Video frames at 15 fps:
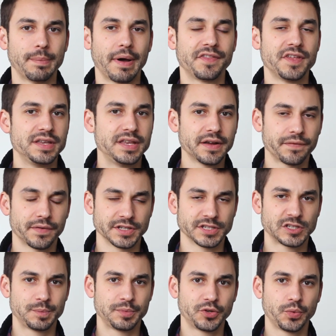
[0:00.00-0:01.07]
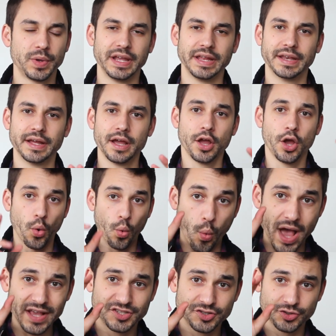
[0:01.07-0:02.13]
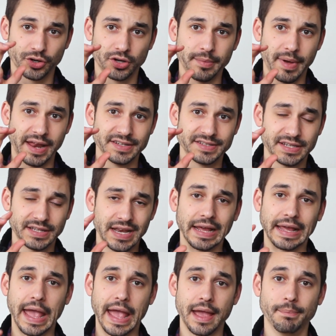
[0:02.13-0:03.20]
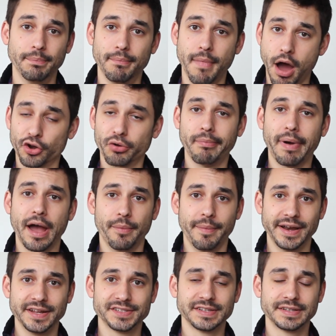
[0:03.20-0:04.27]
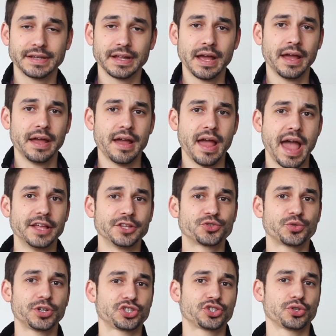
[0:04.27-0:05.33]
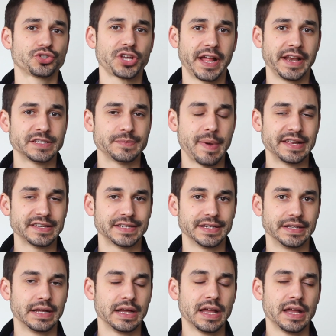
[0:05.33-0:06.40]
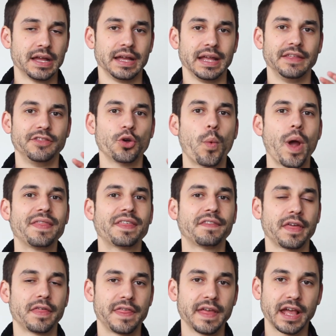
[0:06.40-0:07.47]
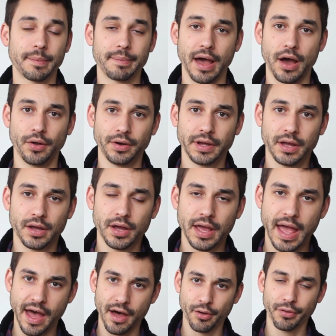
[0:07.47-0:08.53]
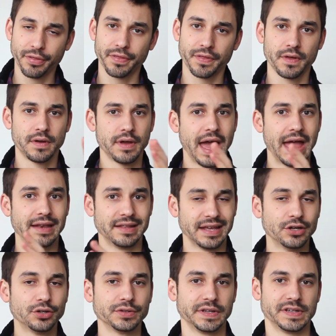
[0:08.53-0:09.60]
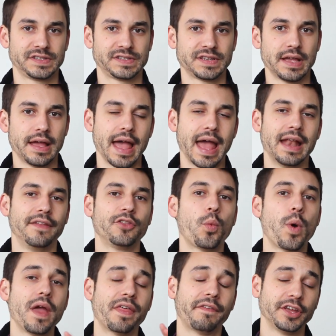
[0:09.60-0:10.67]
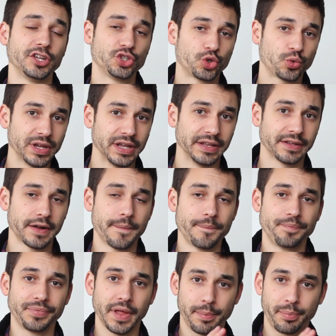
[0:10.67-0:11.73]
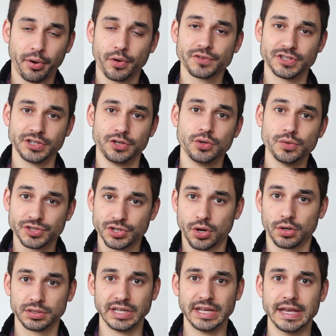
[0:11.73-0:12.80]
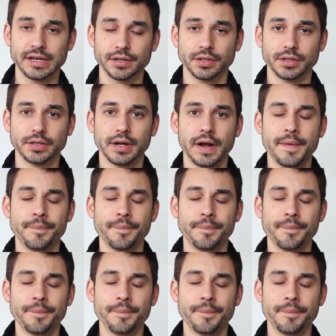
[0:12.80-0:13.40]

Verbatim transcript: about the difference between Western medicine, aka modern biomedicine, and traditional Chinese medicine in the way that they think about health and illness and in the way that they treat a person who's currently ill.